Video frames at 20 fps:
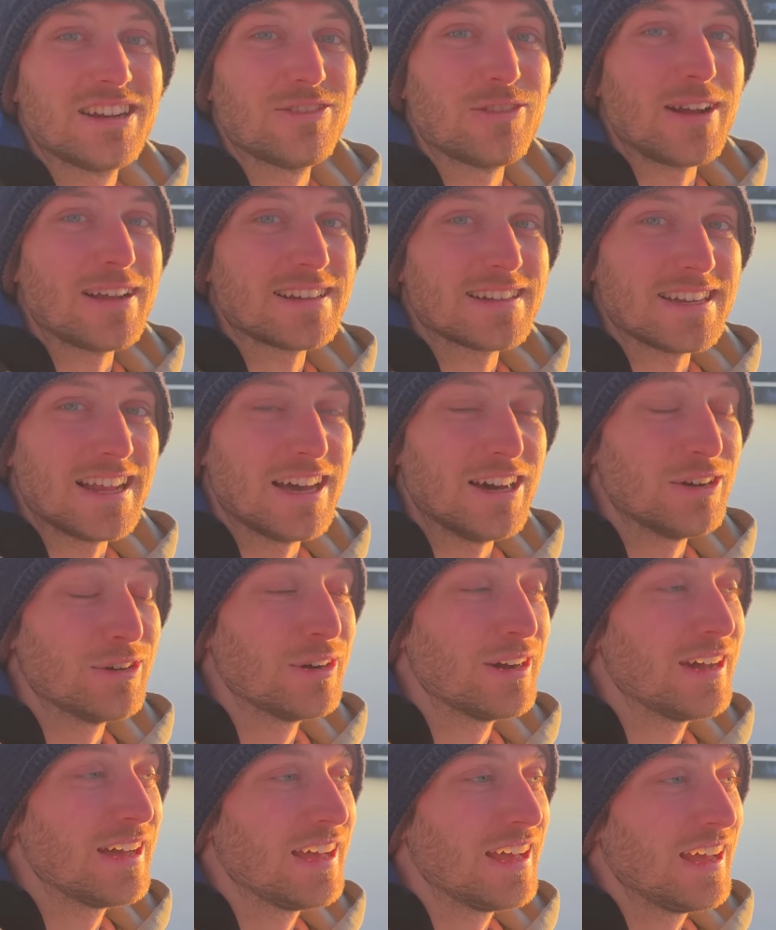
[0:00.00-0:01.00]
right now.
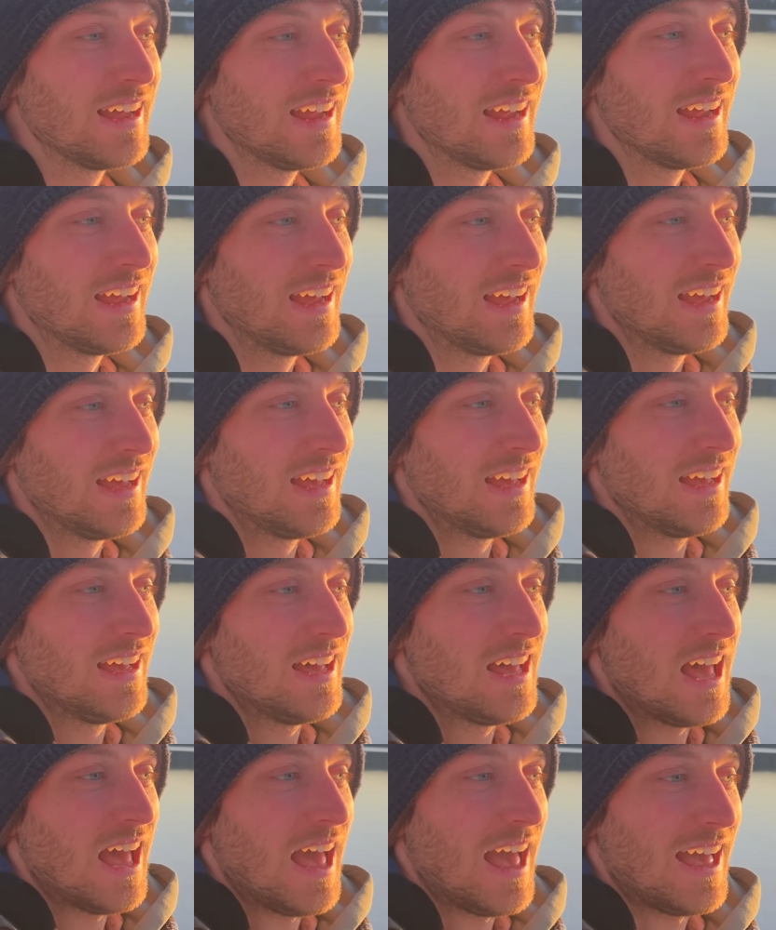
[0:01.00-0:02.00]

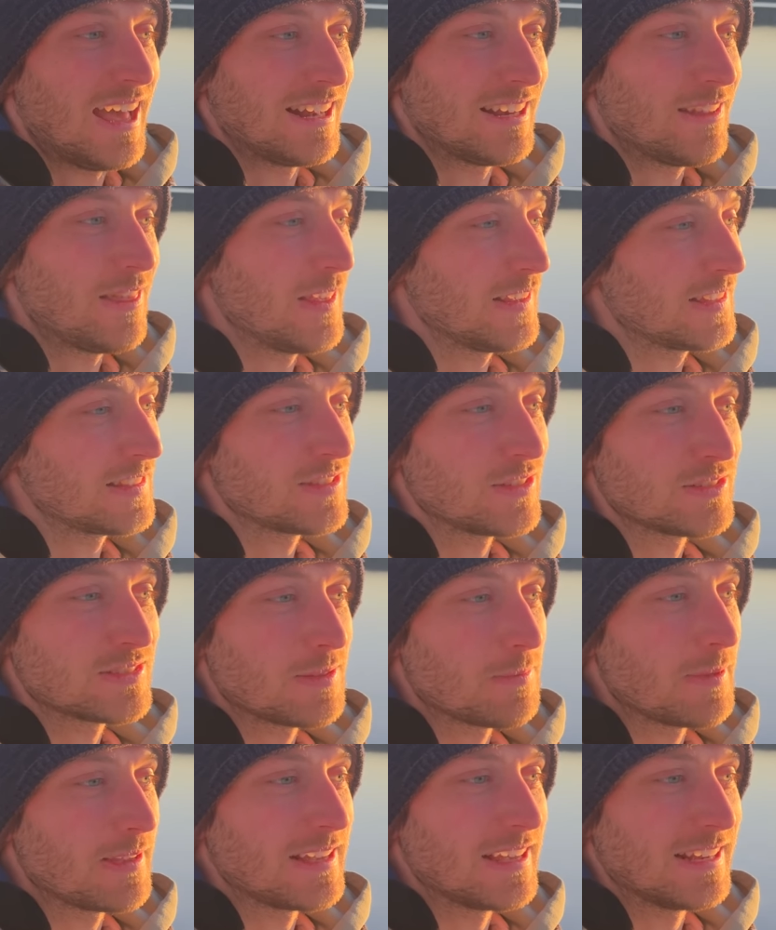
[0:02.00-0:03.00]
And this is just the
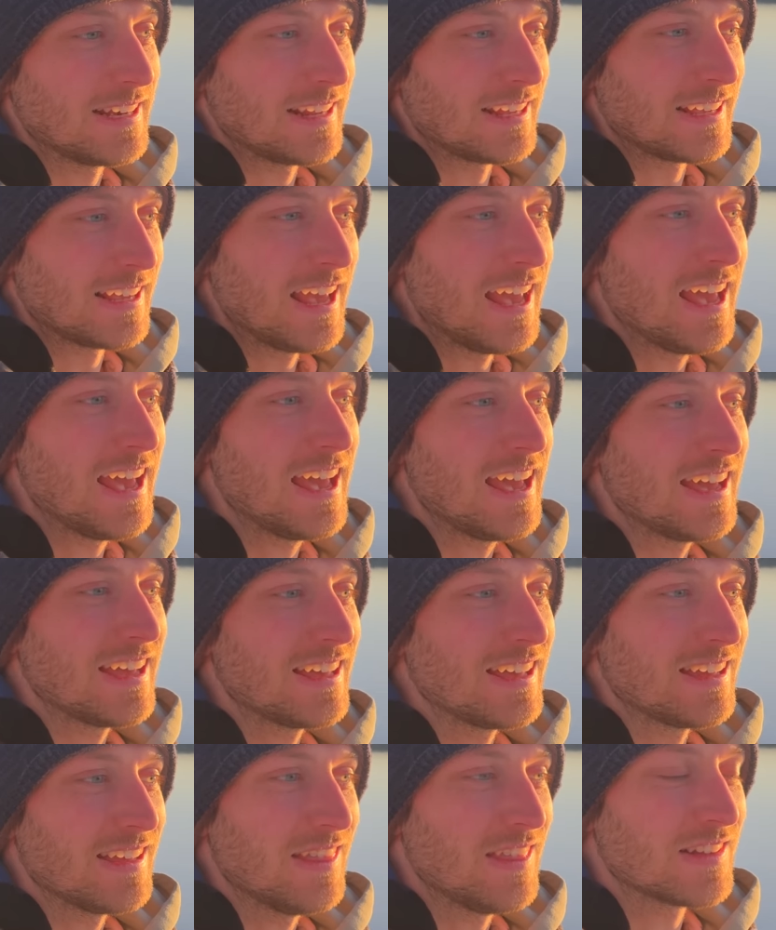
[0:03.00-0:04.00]
beginning.
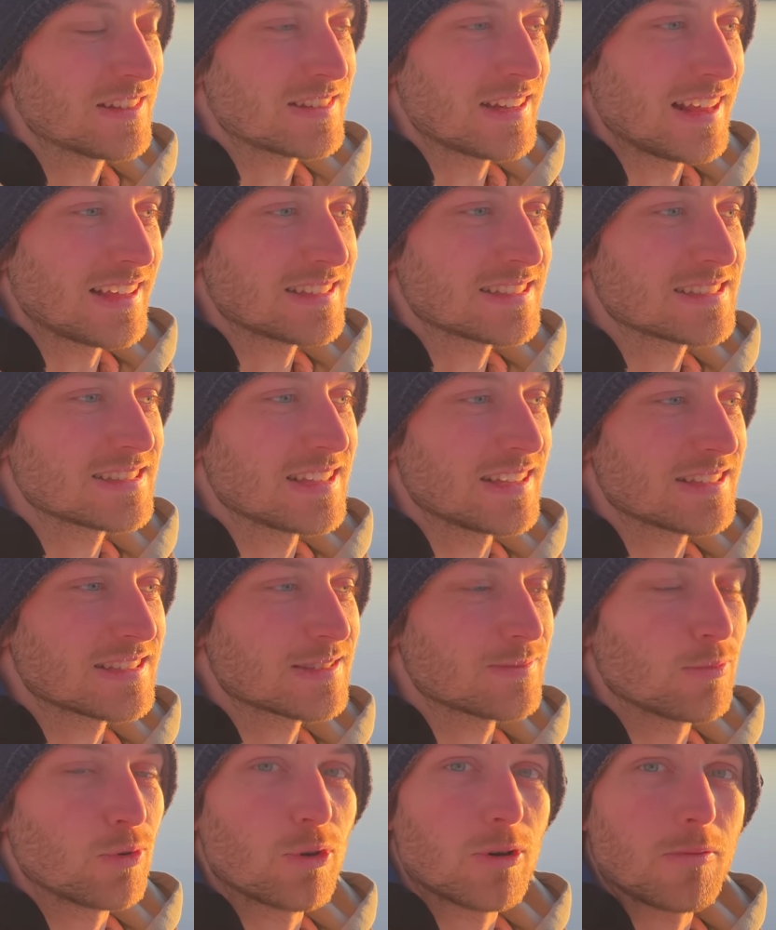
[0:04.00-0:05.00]
There's like
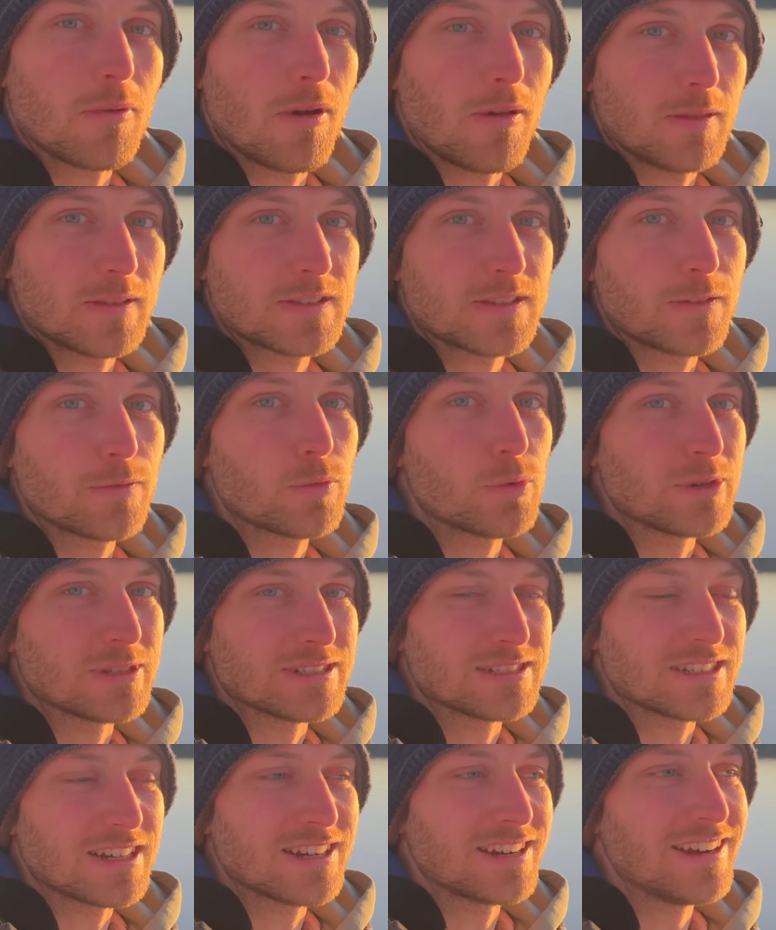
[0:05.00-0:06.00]
6 more months of
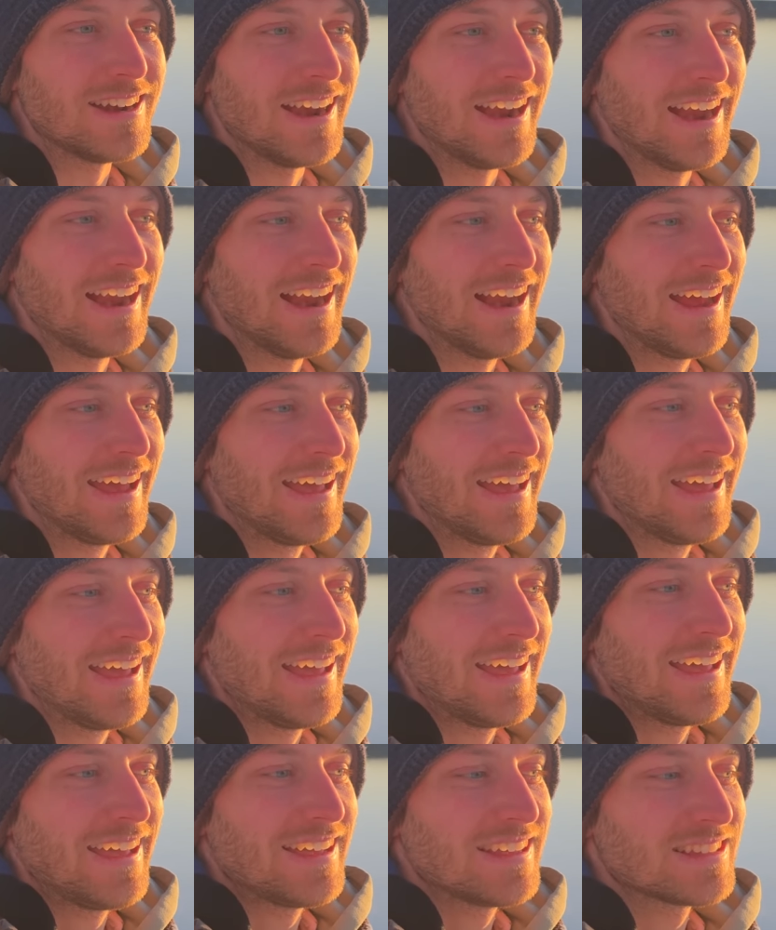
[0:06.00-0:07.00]
winter.
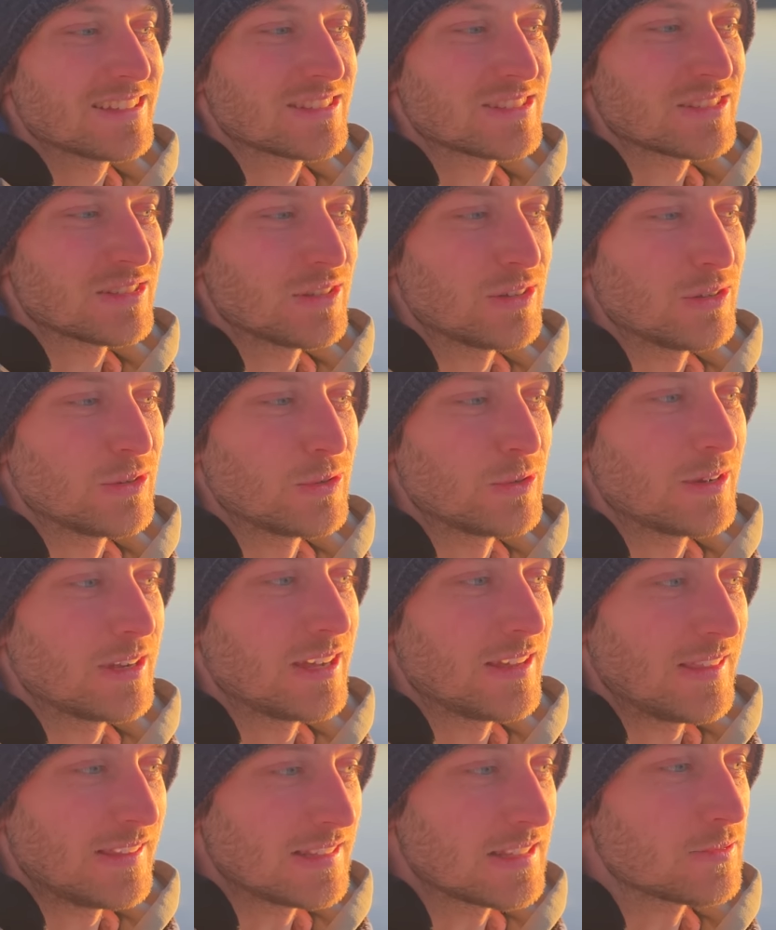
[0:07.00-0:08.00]
So
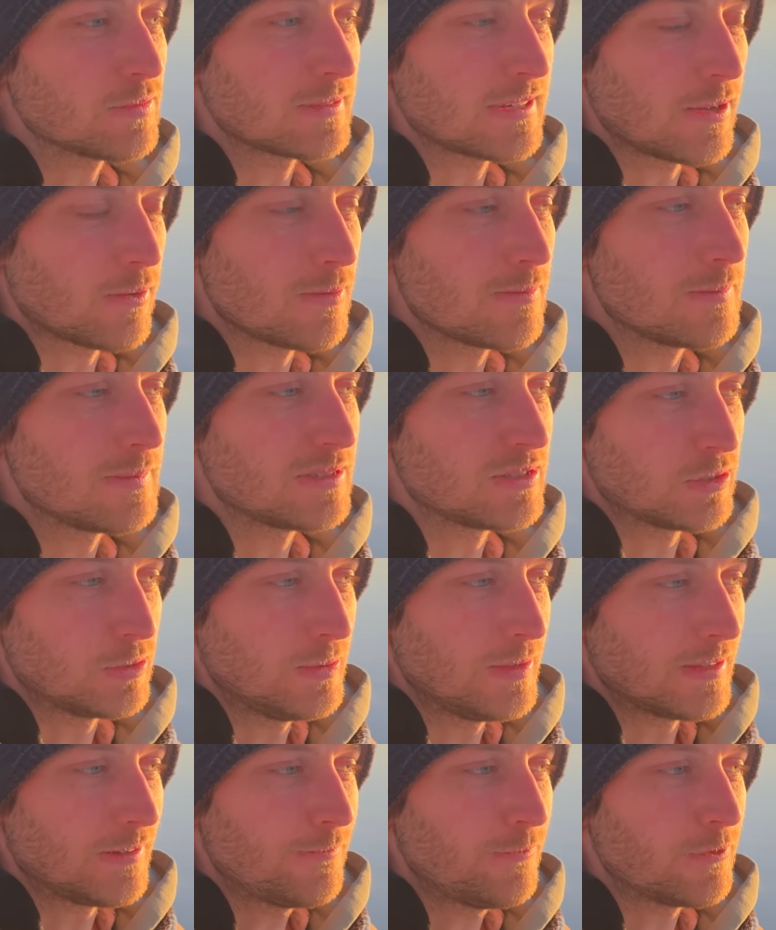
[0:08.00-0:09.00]
this is what I will be
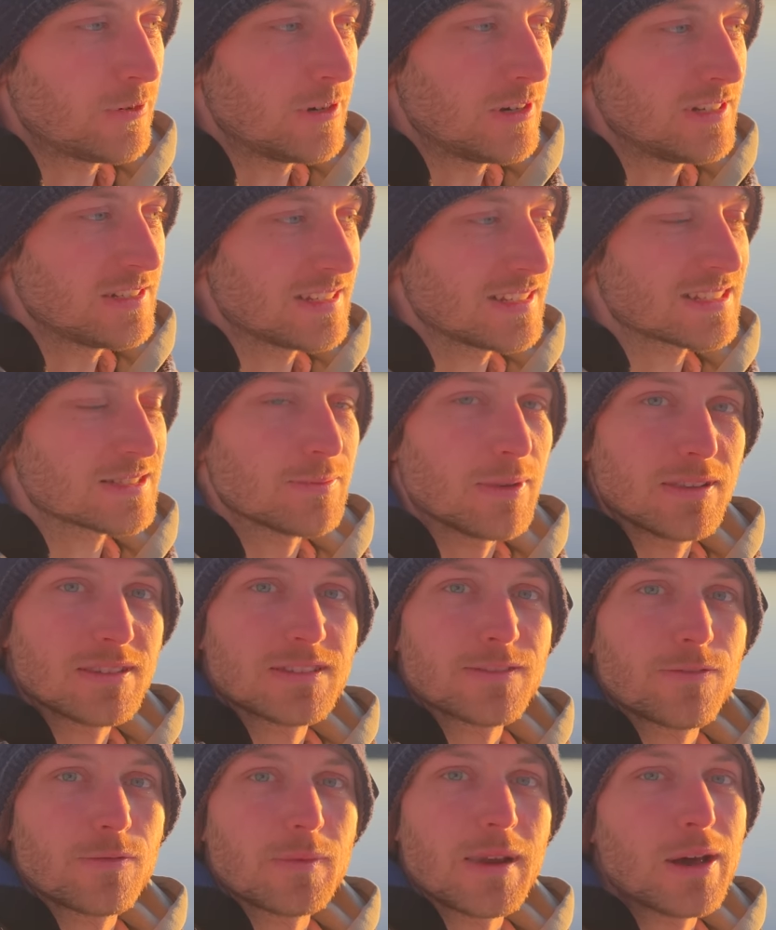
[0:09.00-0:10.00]
doing for 6 months
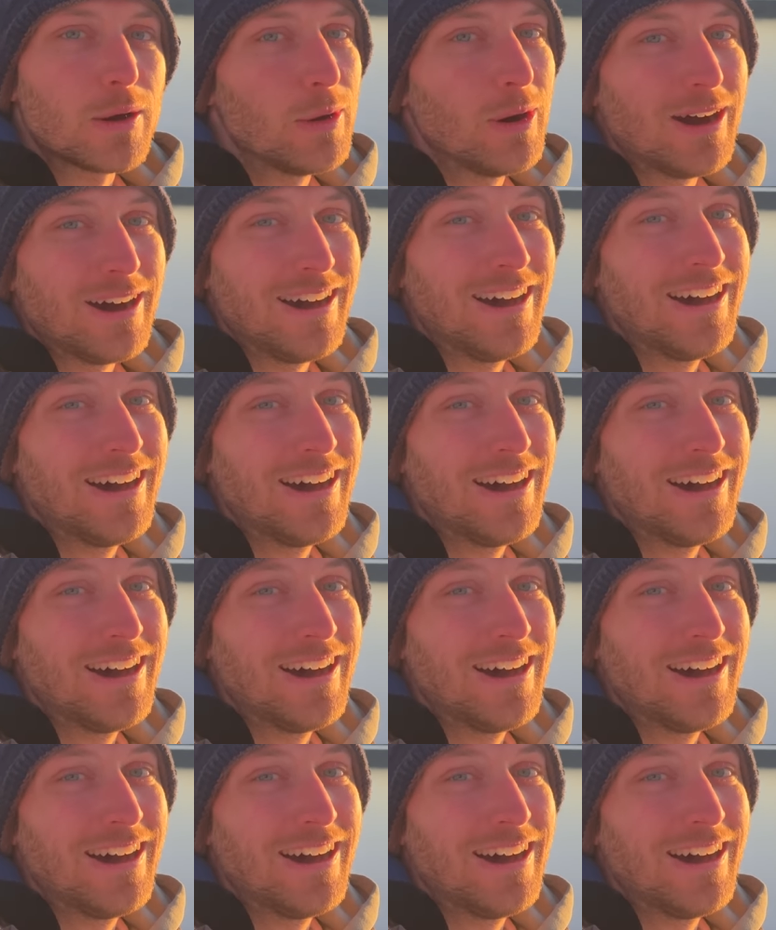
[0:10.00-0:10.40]
from now